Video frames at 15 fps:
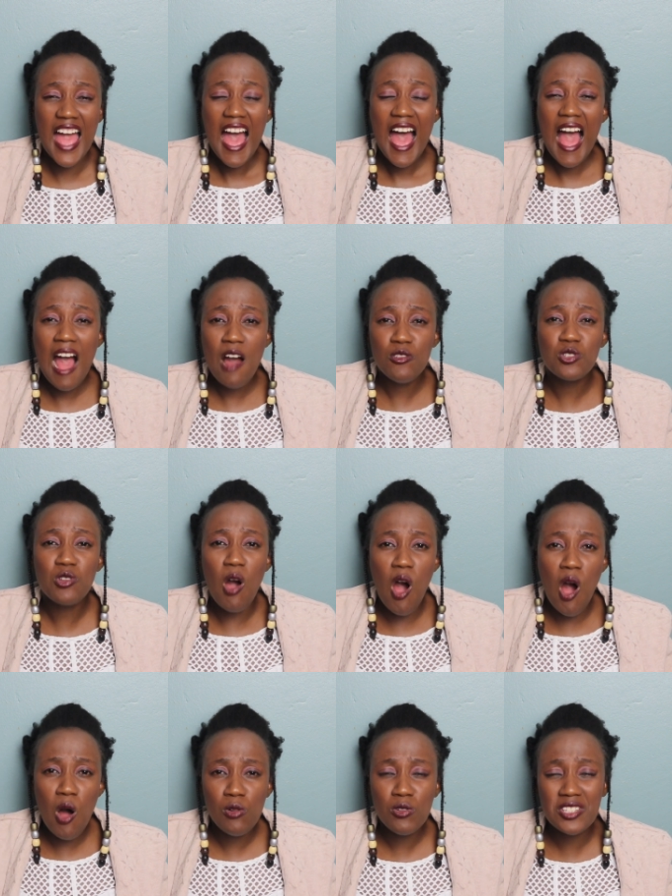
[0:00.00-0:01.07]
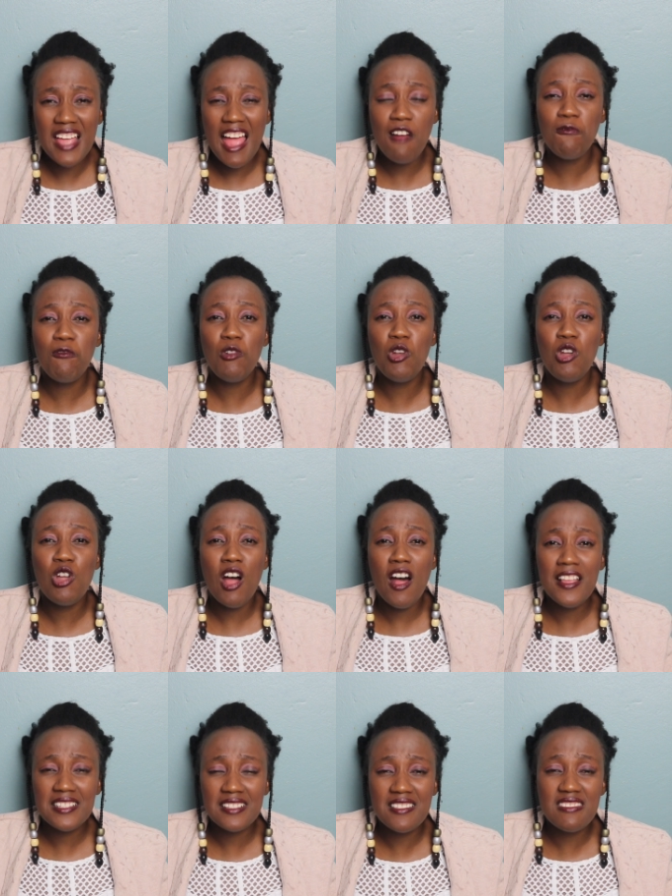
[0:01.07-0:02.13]
Households have
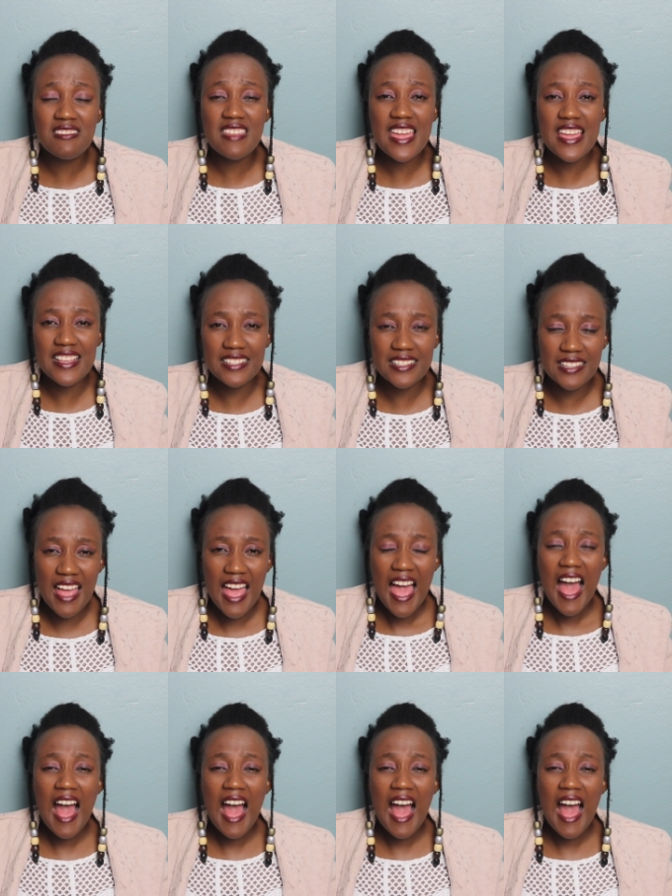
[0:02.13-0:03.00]
lost things.